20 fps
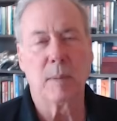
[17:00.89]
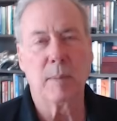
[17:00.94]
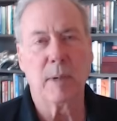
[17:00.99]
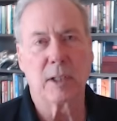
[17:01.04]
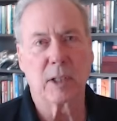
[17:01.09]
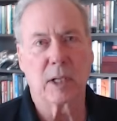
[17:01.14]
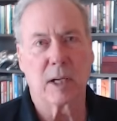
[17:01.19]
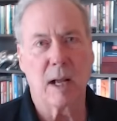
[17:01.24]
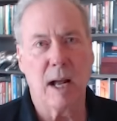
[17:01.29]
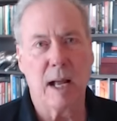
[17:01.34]
much
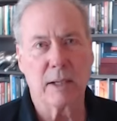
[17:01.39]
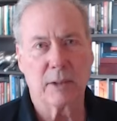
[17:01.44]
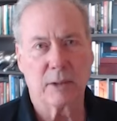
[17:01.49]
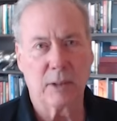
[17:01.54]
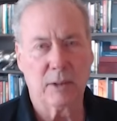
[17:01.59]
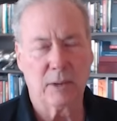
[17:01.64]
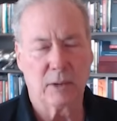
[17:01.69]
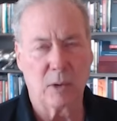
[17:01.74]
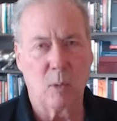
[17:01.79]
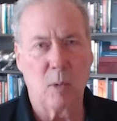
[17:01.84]
a
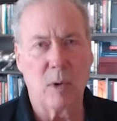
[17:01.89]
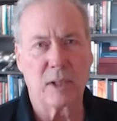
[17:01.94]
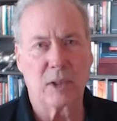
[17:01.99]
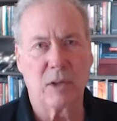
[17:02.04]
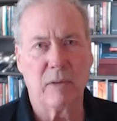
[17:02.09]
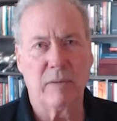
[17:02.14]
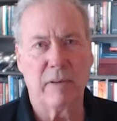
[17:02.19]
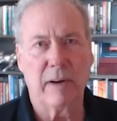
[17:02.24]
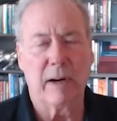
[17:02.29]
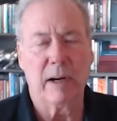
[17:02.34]
constant. So what's
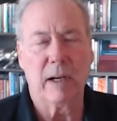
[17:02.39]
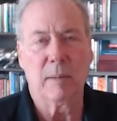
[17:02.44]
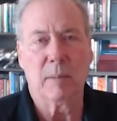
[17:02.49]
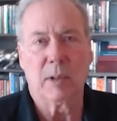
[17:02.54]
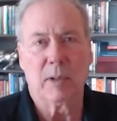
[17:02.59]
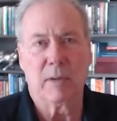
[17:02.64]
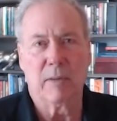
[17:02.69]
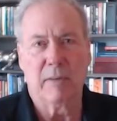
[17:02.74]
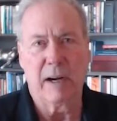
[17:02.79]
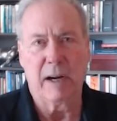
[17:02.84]
the
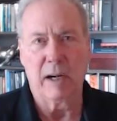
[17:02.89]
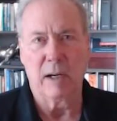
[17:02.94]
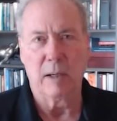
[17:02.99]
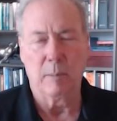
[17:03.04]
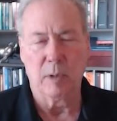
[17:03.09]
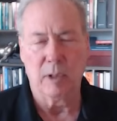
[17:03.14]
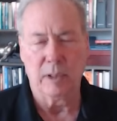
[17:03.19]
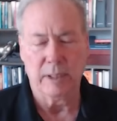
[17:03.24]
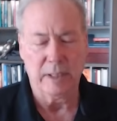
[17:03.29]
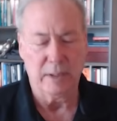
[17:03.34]
variable? The
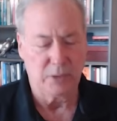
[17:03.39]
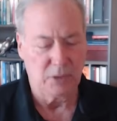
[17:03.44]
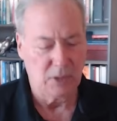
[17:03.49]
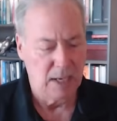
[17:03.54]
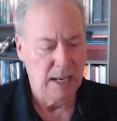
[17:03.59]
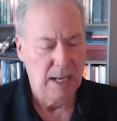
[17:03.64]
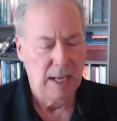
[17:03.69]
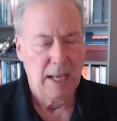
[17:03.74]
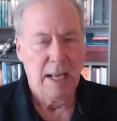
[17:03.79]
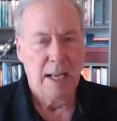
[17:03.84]
variable is
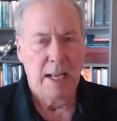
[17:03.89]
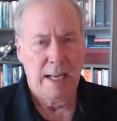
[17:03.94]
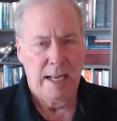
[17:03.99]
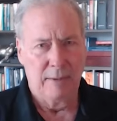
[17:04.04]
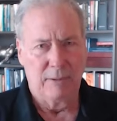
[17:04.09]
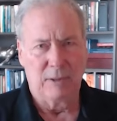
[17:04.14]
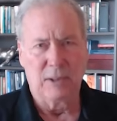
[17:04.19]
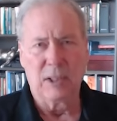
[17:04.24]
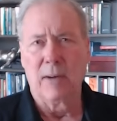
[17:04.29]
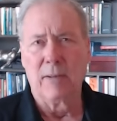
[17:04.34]

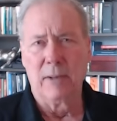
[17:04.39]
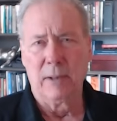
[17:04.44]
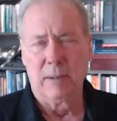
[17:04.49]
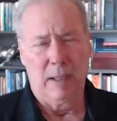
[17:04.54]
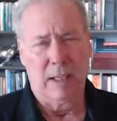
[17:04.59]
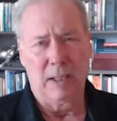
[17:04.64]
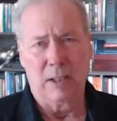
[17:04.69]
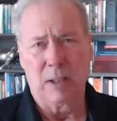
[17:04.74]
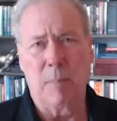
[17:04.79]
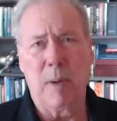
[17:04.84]
if silver
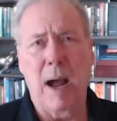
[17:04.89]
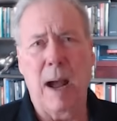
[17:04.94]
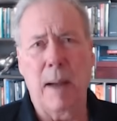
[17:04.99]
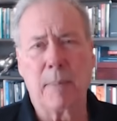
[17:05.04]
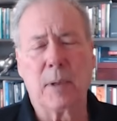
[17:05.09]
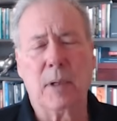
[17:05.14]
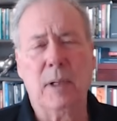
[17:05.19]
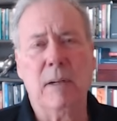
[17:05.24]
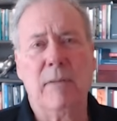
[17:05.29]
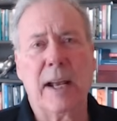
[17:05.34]
is a
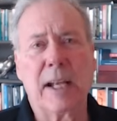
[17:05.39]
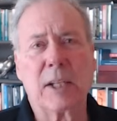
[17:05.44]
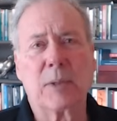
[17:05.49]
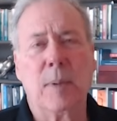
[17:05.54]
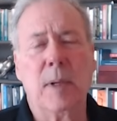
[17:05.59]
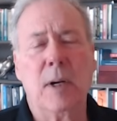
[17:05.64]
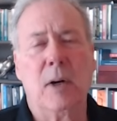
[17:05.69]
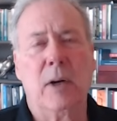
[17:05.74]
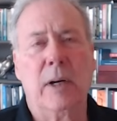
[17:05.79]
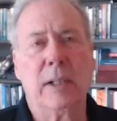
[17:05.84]
popular
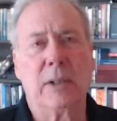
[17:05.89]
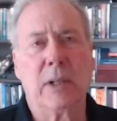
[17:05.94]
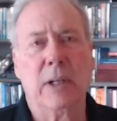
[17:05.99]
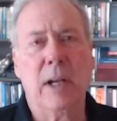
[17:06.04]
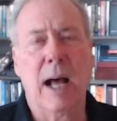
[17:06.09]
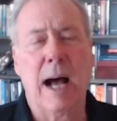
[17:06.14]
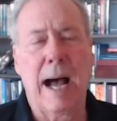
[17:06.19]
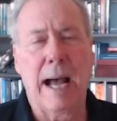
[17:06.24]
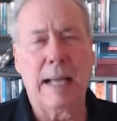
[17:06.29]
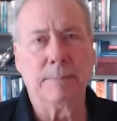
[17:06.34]
investment or is it
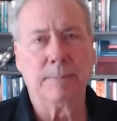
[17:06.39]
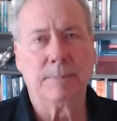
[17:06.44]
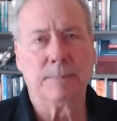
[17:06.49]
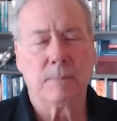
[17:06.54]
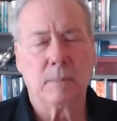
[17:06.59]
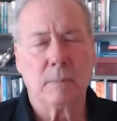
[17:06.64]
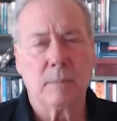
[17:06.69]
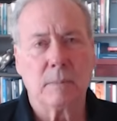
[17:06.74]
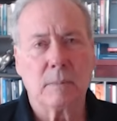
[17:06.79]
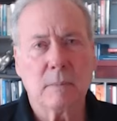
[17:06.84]
not?
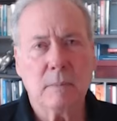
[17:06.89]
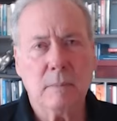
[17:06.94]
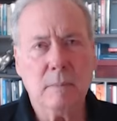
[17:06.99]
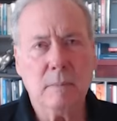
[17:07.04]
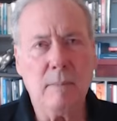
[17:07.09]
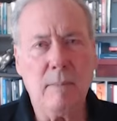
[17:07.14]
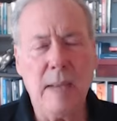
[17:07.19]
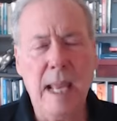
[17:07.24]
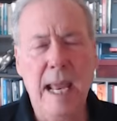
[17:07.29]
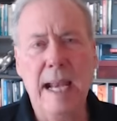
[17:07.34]

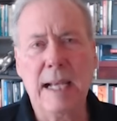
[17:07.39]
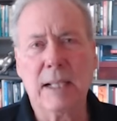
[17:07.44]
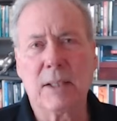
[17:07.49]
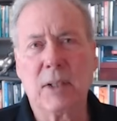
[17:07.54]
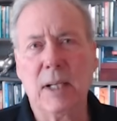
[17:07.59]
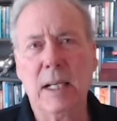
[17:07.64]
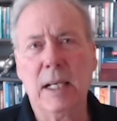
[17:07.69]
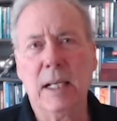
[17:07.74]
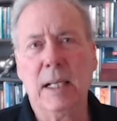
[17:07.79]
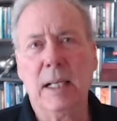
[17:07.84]
And it's
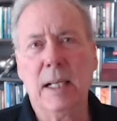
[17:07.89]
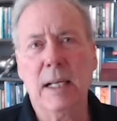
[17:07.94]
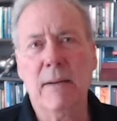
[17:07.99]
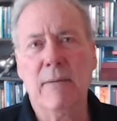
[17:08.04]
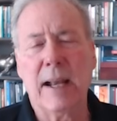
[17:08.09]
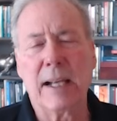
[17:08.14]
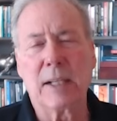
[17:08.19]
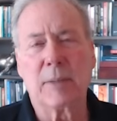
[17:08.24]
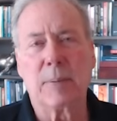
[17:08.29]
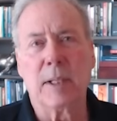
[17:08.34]
the
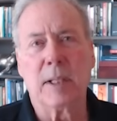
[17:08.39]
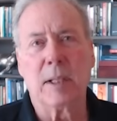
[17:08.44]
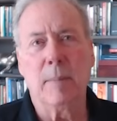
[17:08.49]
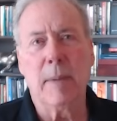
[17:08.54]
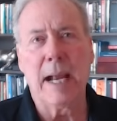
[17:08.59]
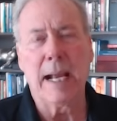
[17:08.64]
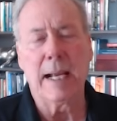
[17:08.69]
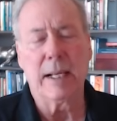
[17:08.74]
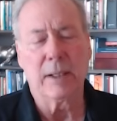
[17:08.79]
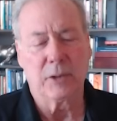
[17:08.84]
investment
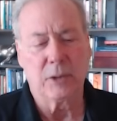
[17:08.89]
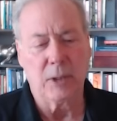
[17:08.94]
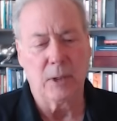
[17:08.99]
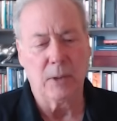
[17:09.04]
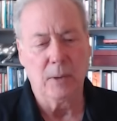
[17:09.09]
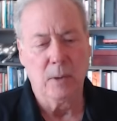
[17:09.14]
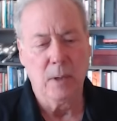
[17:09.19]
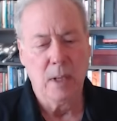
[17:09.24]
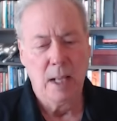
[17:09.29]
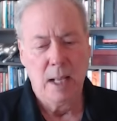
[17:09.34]
demand.
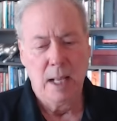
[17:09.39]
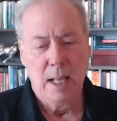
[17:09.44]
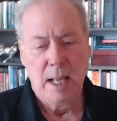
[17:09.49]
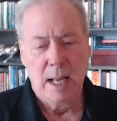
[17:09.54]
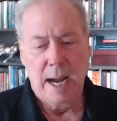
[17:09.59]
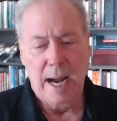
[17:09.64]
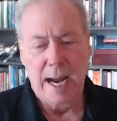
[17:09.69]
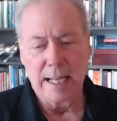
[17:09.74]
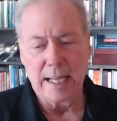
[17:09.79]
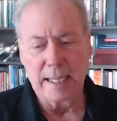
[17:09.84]
So
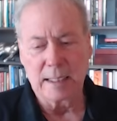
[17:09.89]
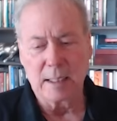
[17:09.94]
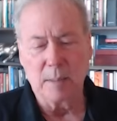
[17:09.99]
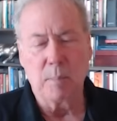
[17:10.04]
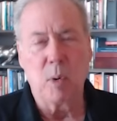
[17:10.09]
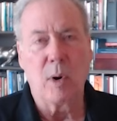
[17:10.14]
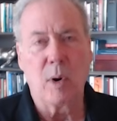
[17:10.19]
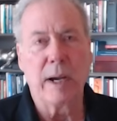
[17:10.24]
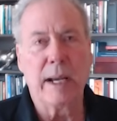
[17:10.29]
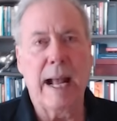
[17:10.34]
I like to
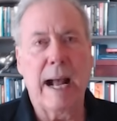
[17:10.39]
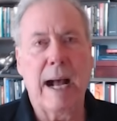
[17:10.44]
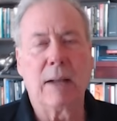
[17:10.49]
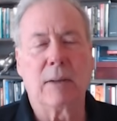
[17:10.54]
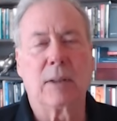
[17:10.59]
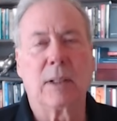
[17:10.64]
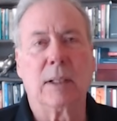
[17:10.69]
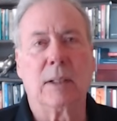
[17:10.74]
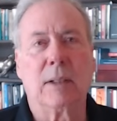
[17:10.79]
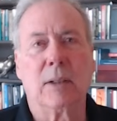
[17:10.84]
point
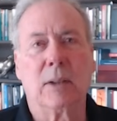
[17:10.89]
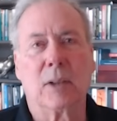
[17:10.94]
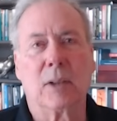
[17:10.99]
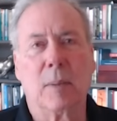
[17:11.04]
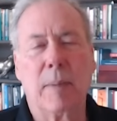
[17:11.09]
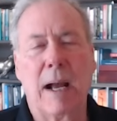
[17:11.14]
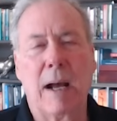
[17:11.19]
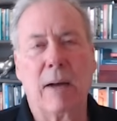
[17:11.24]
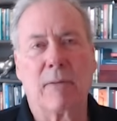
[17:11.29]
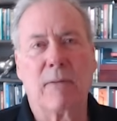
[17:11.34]
out that there's
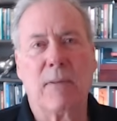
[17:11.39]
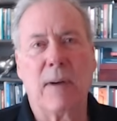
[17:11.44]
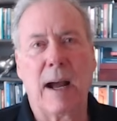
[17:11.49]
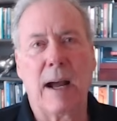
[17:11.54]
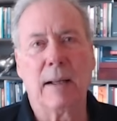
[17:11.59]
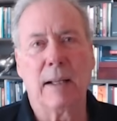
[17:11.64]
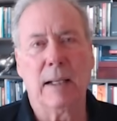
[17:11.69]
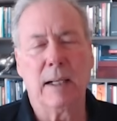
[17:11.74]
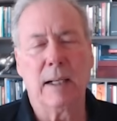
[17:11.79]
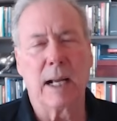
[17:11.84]
about
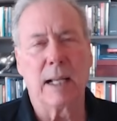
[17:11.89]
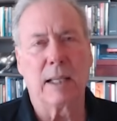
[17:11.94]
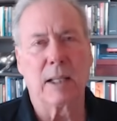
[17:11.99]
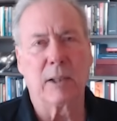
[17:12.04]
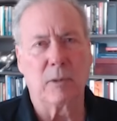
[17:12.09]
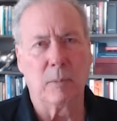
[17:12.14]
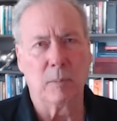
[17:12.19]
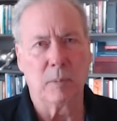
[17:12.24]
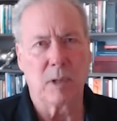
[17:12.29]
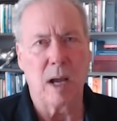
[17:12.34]
five, and I got
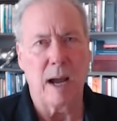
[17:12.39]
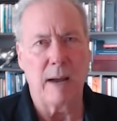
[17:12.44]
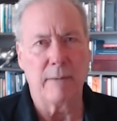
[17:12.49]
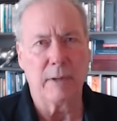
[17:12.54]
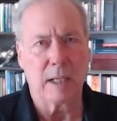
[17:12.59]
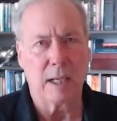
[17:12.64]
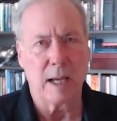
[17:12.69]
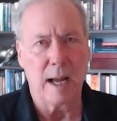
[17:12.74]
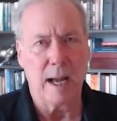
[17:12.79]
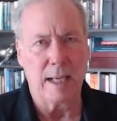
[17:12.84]
this from
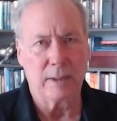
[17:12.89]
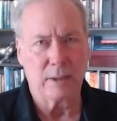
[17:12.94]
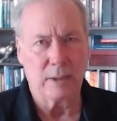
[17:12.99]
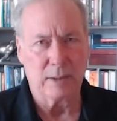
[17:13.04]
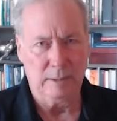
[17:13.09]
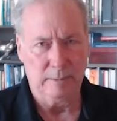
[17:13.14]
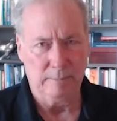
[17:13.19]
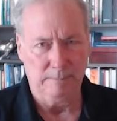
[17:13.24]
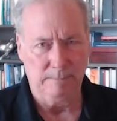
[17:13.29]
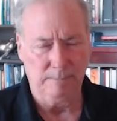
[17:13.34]
Tavi
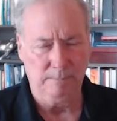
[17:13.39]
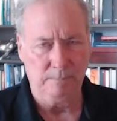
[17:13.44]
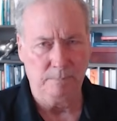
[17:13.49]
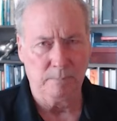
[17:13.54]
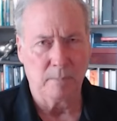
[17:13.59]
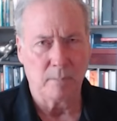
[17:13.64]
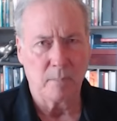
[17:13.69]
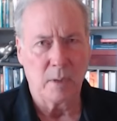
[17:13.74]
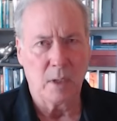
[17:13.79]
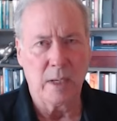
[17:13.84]
Costa,
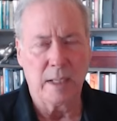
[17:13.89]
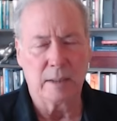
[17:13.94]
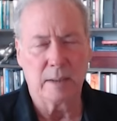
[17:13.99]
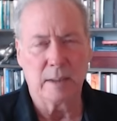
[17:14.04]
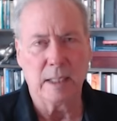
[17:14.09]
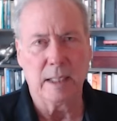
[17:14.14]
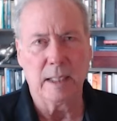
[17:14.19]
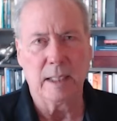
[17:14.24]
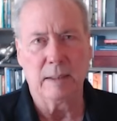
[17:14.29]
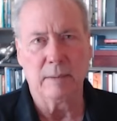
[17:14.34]
that
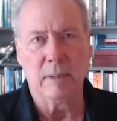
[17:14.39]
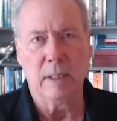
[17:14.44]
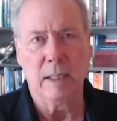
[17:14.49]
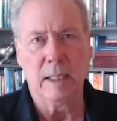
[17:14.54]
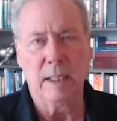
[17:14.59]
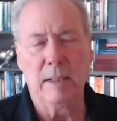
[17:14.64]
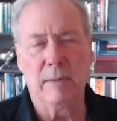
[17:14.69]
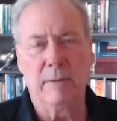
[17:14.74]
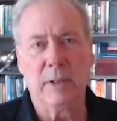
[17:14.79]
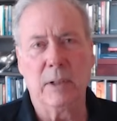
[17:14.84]
did an
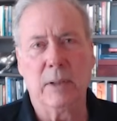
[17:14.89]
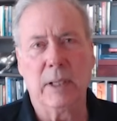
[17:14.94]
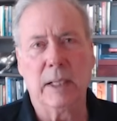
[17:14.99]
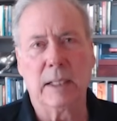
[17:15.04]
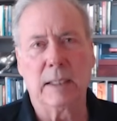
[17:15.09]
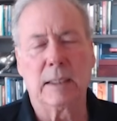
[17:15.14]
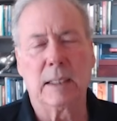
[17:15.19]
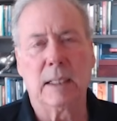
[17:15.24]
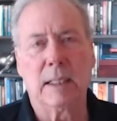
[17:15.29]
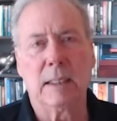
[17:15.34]
interview
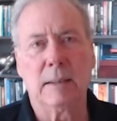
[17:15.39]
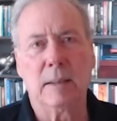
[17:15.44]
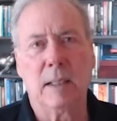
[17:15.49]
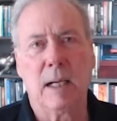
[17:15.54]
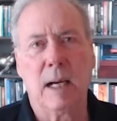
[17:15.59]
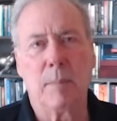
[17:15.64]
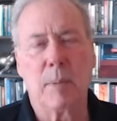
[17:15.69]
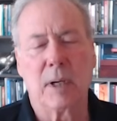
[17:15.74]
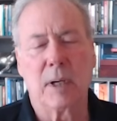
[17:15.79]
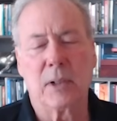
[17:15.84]
that uh,
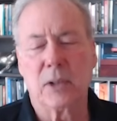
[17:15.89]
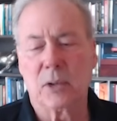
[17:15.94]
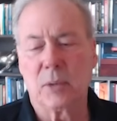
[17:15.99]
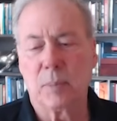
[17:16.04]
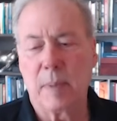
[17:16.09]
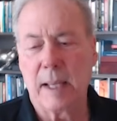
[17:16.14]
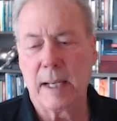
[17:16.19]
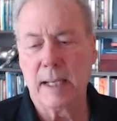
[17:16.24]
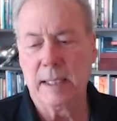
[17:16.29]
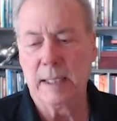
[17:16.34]
I
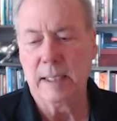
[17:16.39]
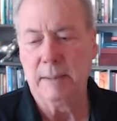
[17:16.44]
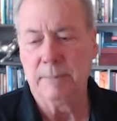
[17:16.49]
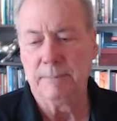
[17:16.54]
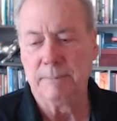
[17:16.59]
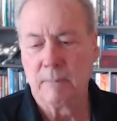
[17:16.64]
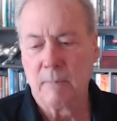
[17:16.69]
participated in,